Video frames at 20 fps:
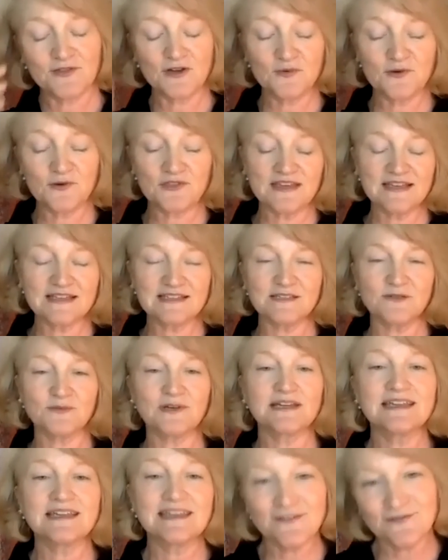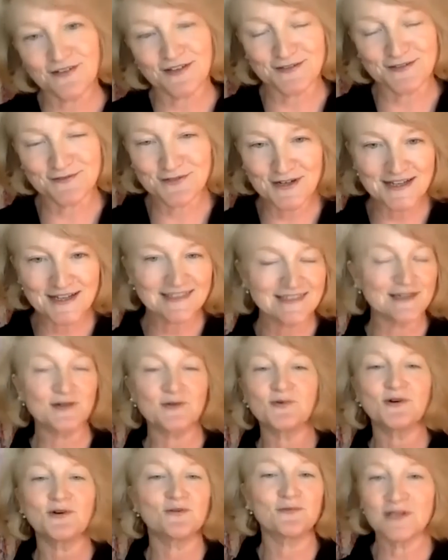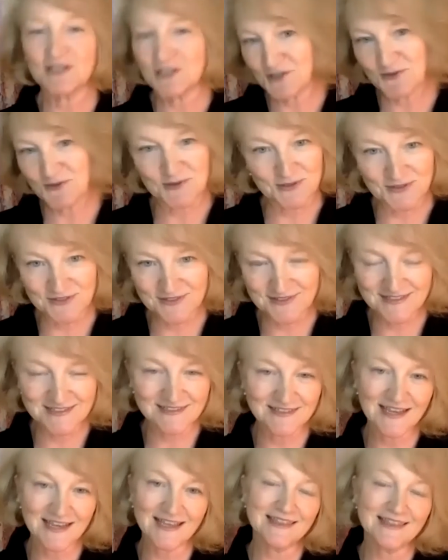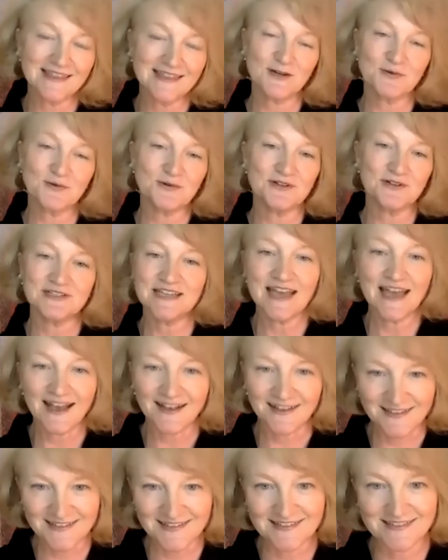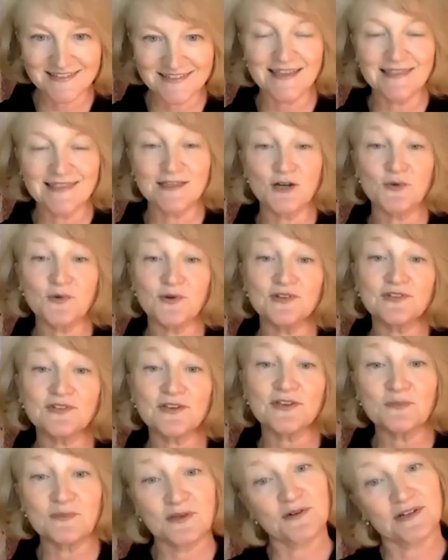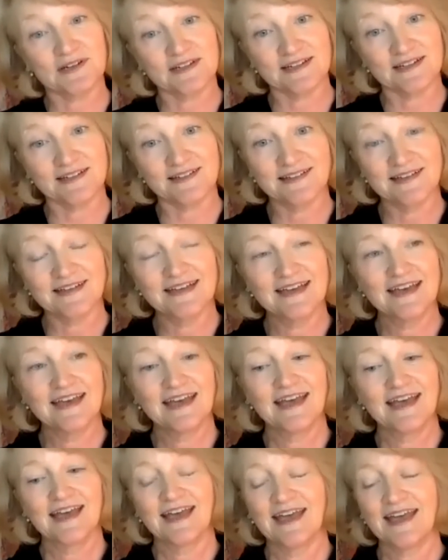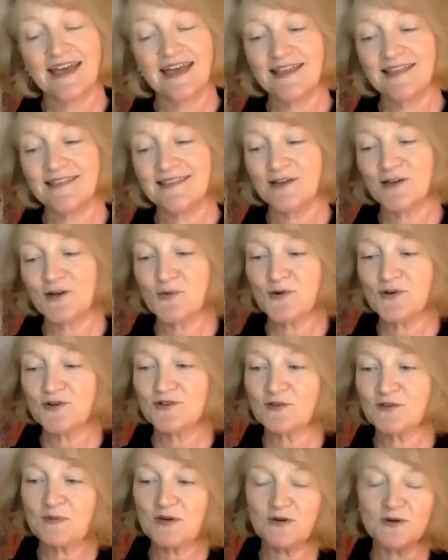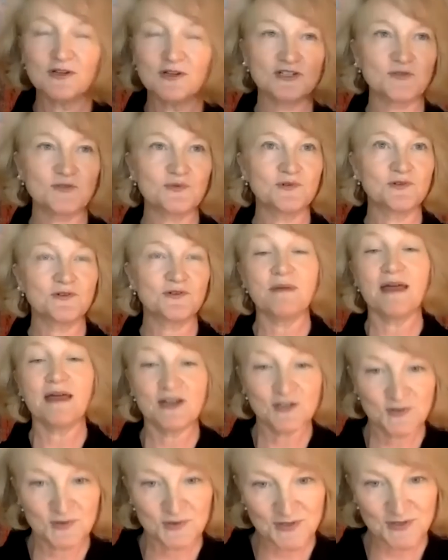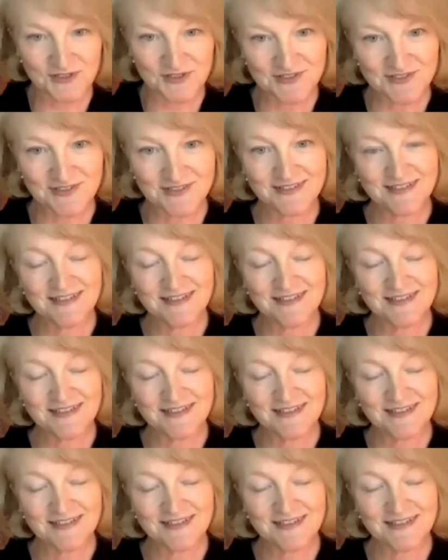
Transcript: were things that were given, right? There were rituals, and there were texts, and there was community, and there were spiritual mentors.